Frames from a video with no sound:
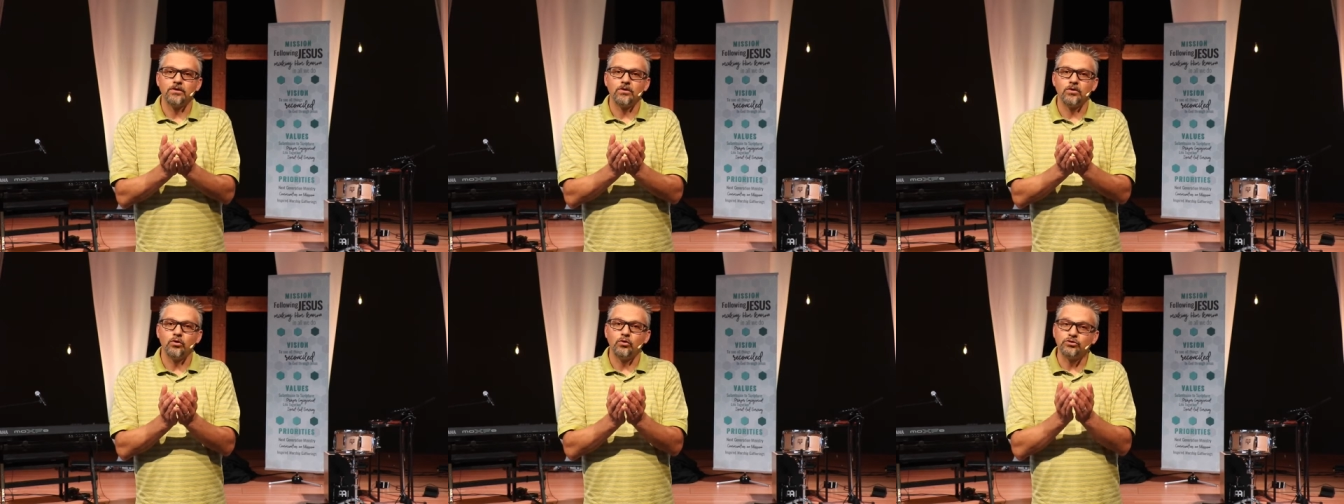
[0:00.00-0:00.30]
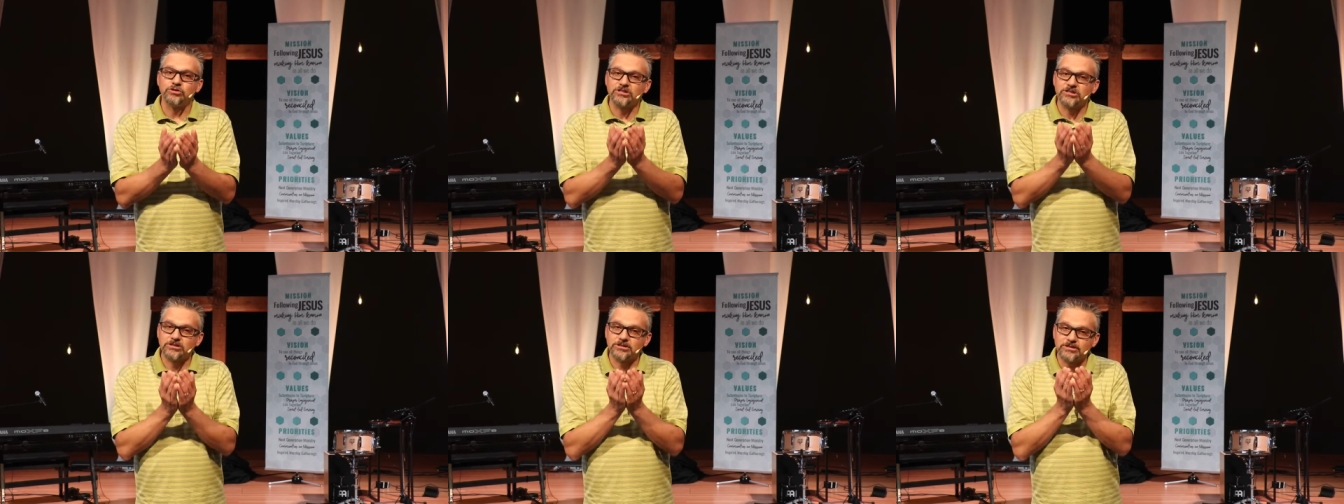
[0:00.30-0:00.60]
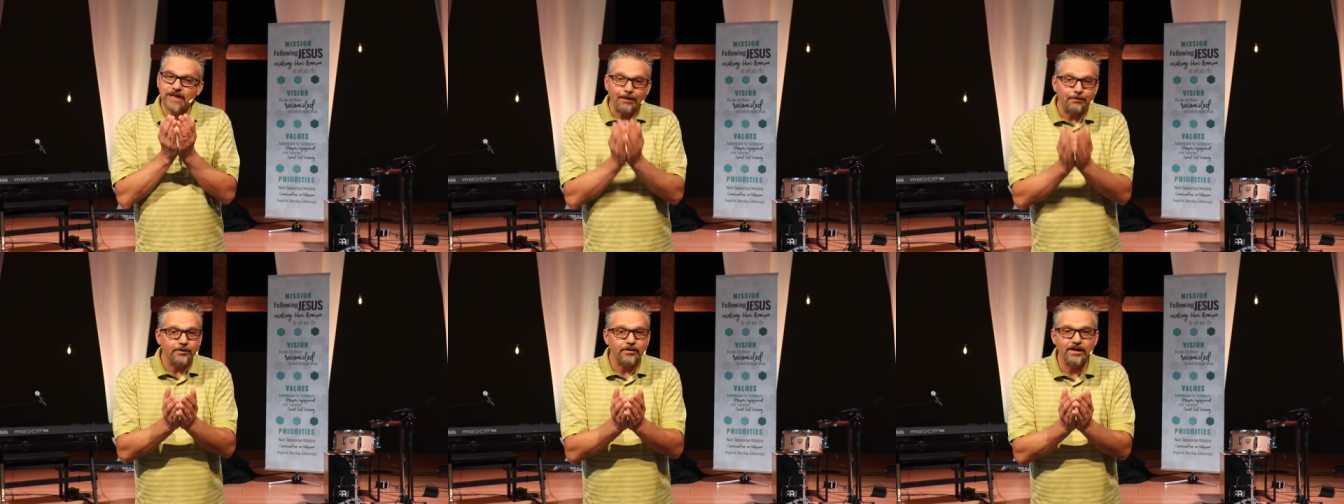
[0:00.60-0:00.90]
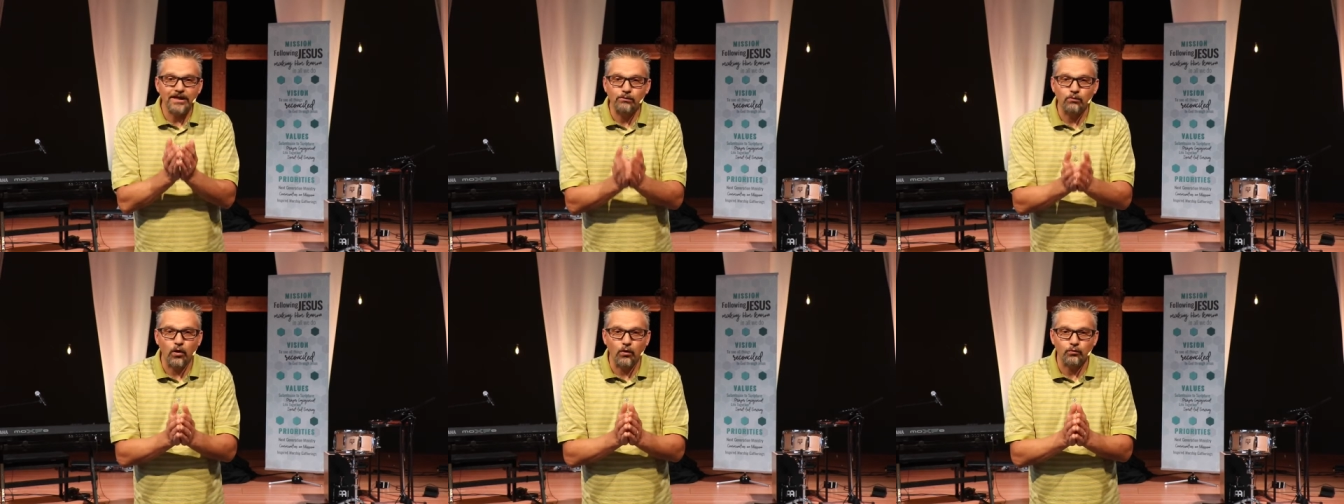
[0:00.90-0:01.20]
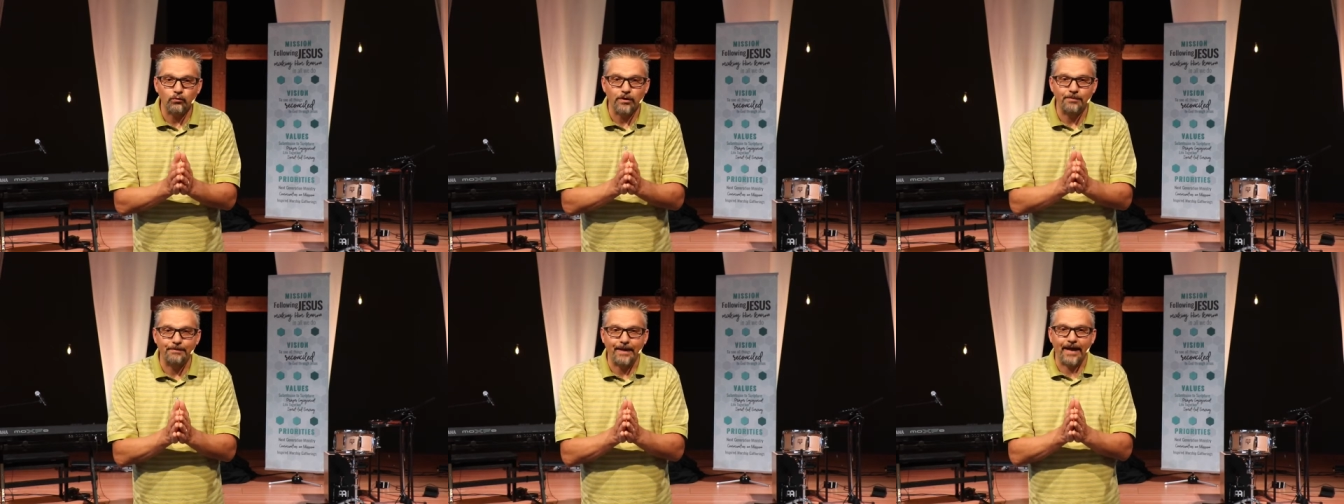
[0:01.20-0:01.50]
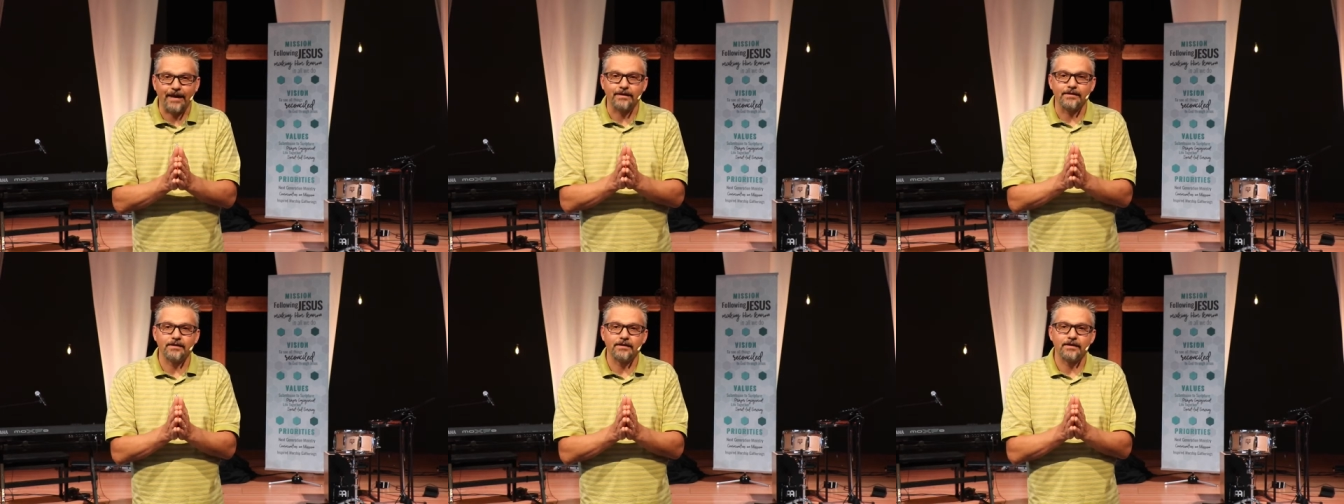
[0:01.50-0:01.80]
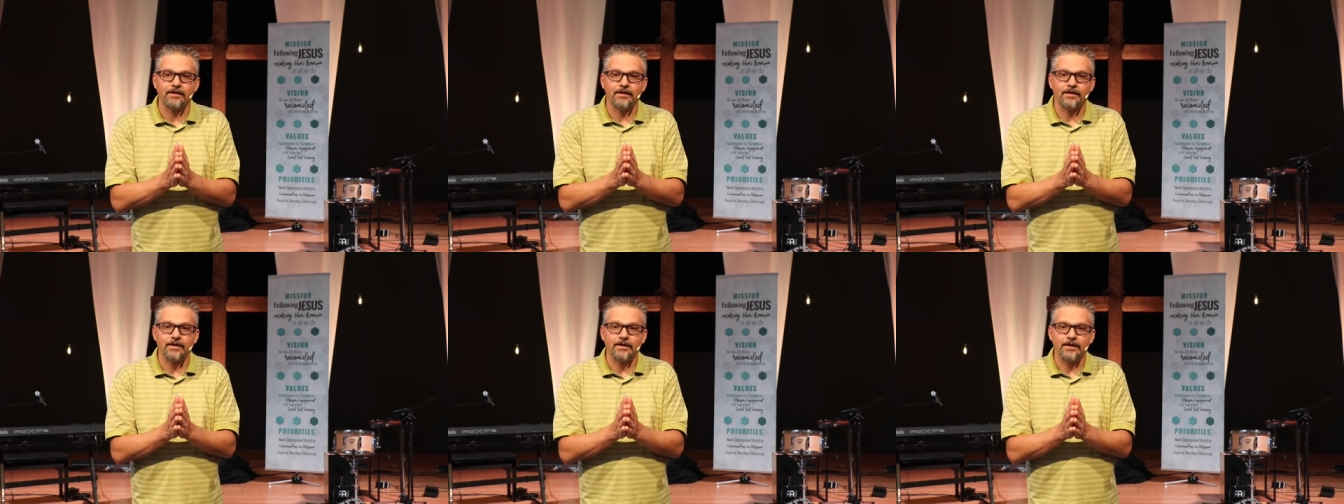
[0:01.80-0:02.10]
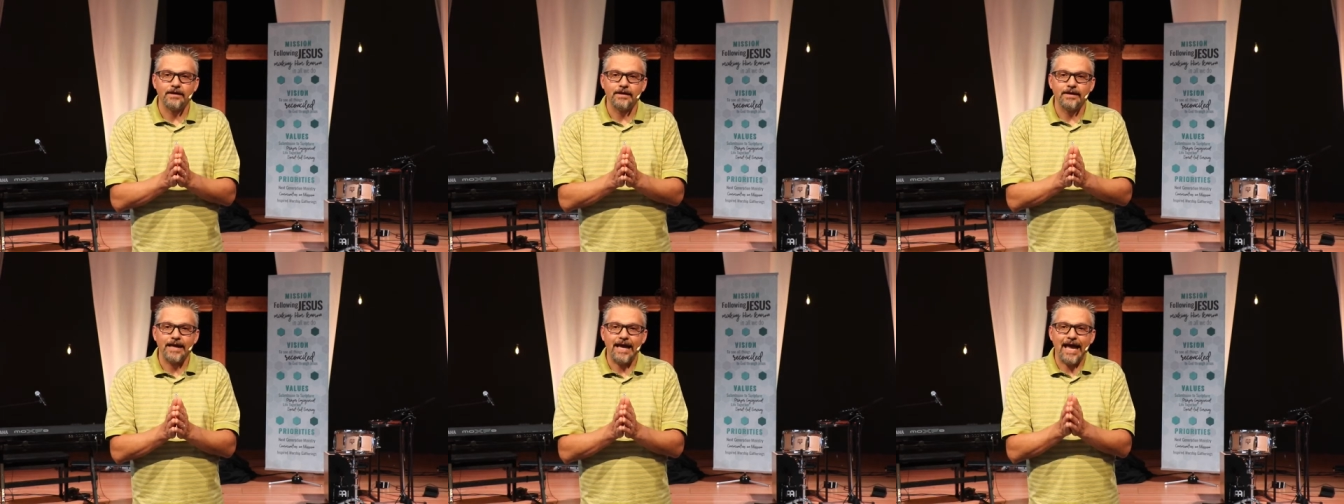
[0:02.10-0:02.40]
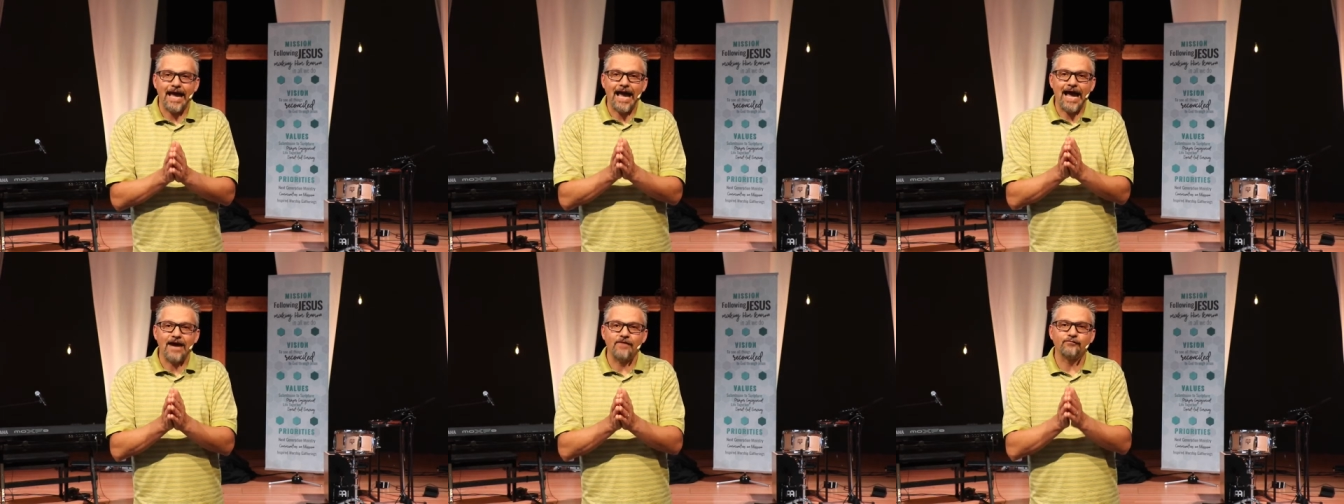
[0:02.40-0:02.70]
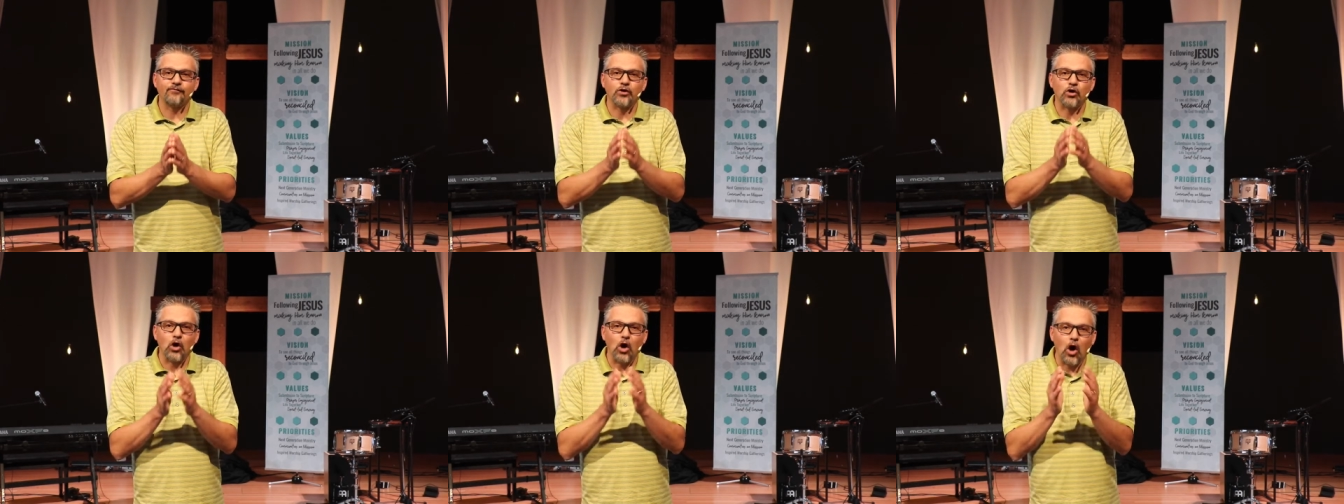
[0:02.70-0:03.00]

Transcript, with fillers: who stubbornly won't repent after